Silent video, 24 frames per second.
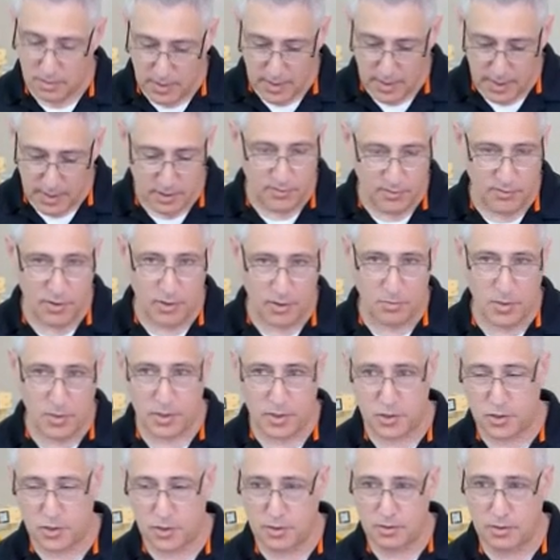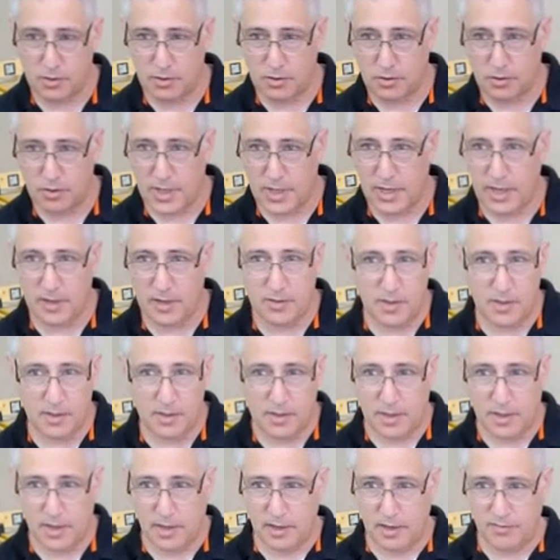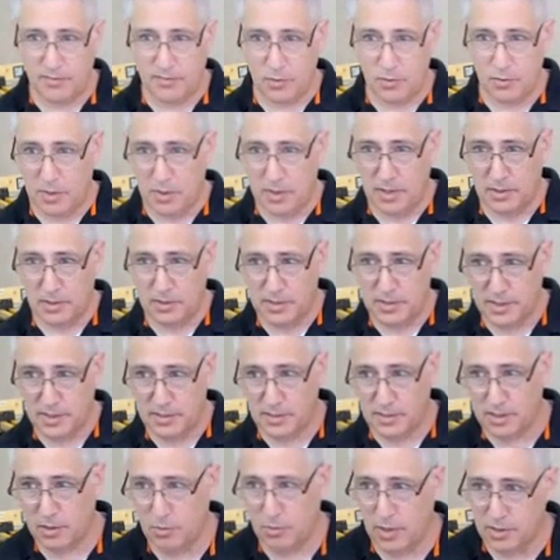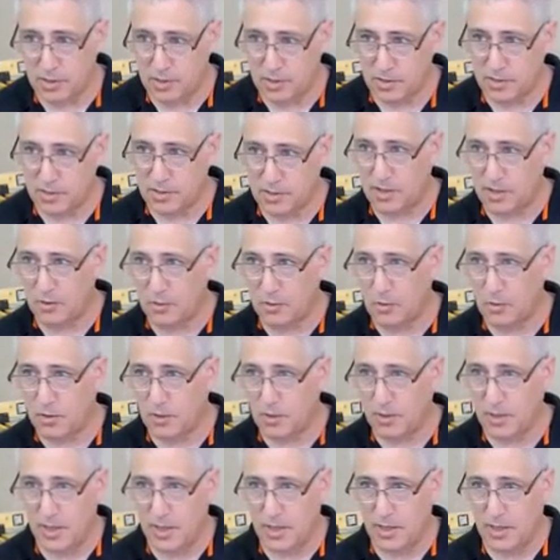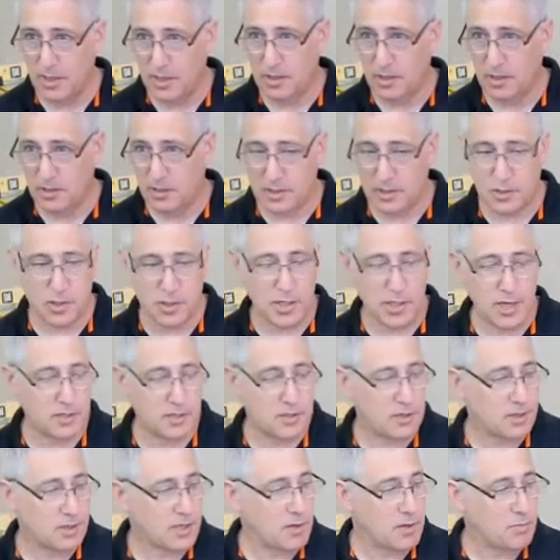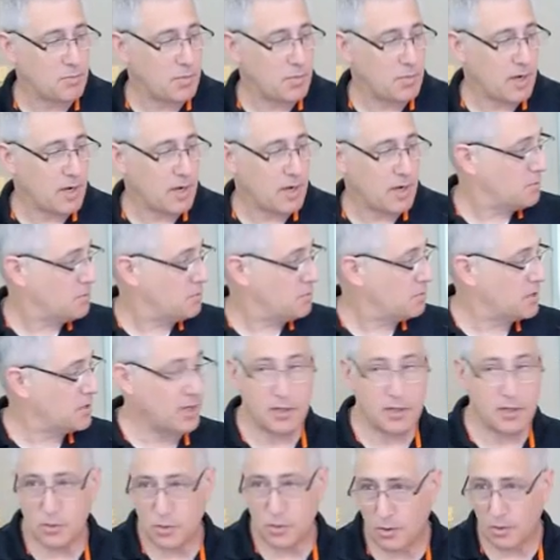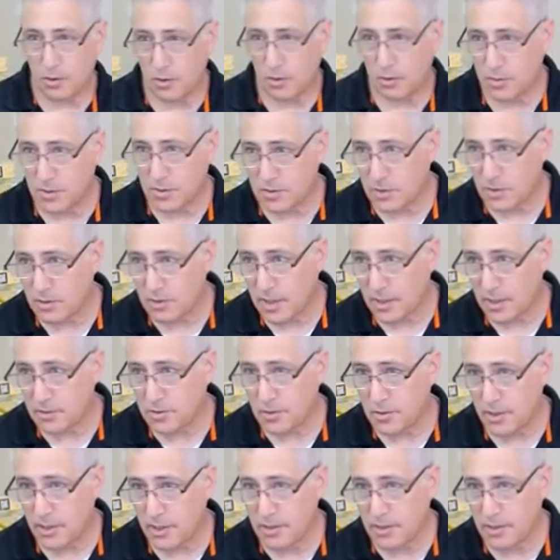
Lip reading: Thank you very much. Okay, I think if nobody else has any questions, I think we'll let you guys all get back to your days. Yeah,